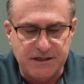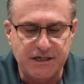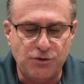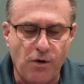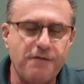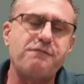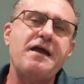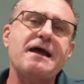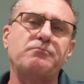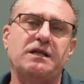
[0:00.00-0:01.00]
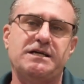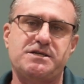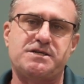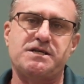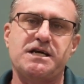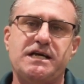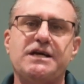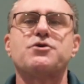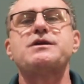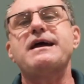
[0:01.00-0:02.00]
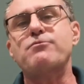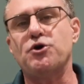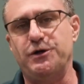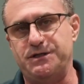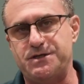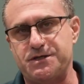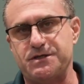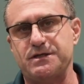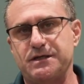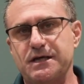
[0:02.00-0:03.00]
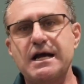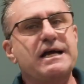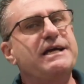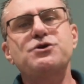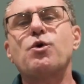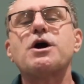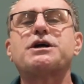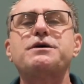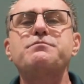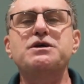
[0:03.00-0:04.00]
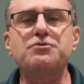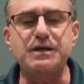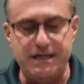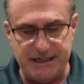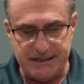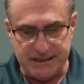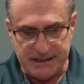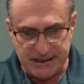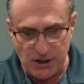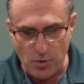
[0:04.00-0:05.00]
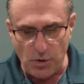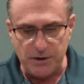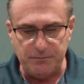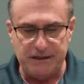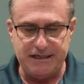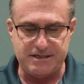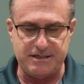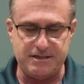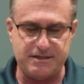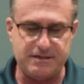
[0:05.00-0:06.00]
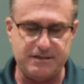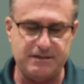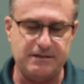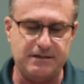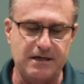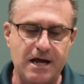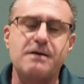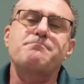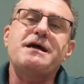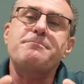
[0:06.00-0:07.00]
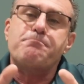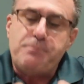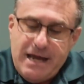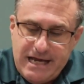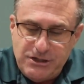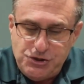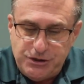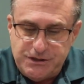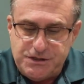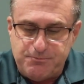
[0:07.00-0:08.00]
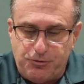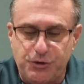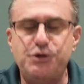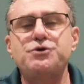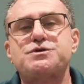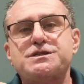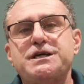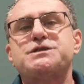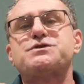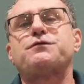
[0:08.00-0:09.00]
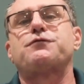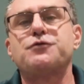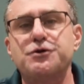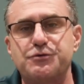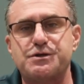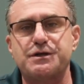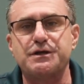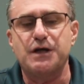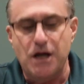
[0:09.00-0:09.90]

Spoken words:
into our families, in our neighborhoods, into our community, in our workplaces. May patience produce its fruit